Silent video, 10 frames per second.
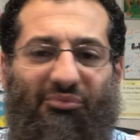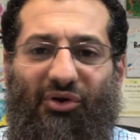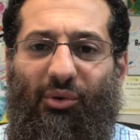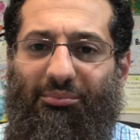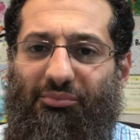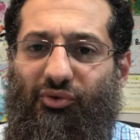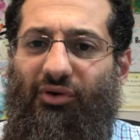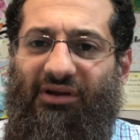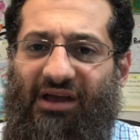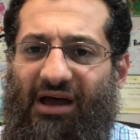
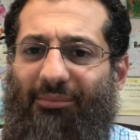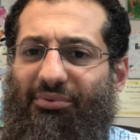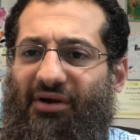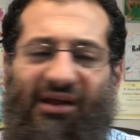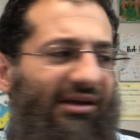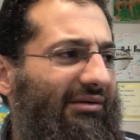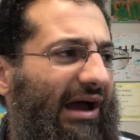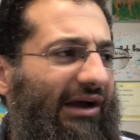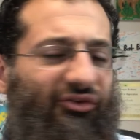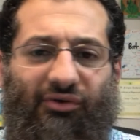qiyam, pray
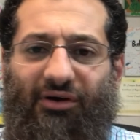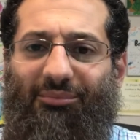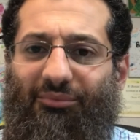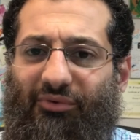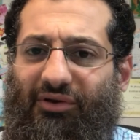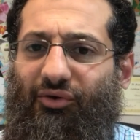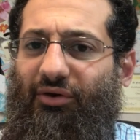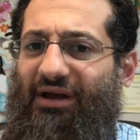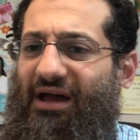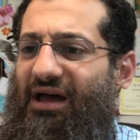extra, read the
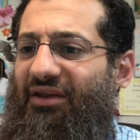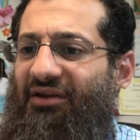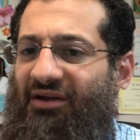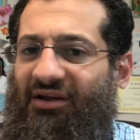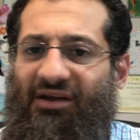Quran,